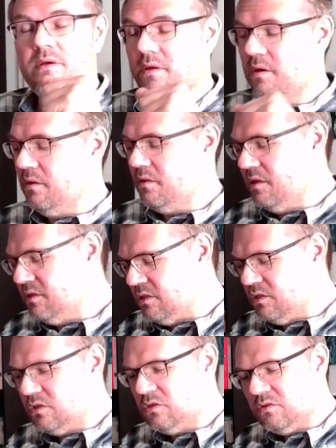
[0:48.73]
Yeah, this
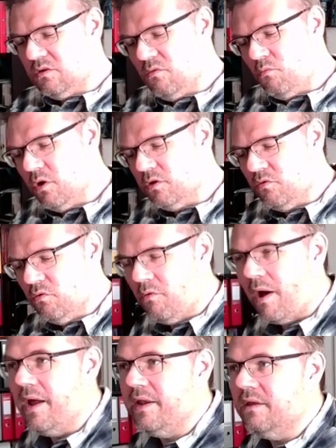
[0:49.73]
is what you're
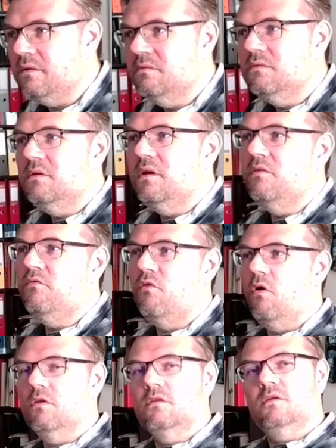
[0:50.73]
writing in
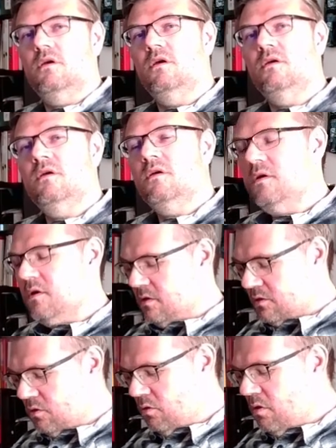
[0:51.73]
front. Yeah?
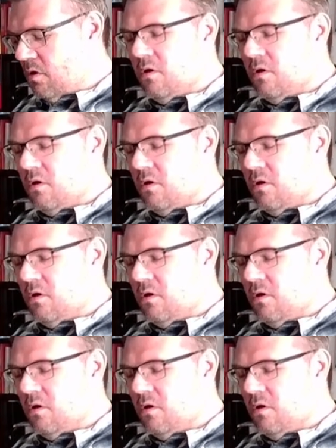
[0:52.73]
So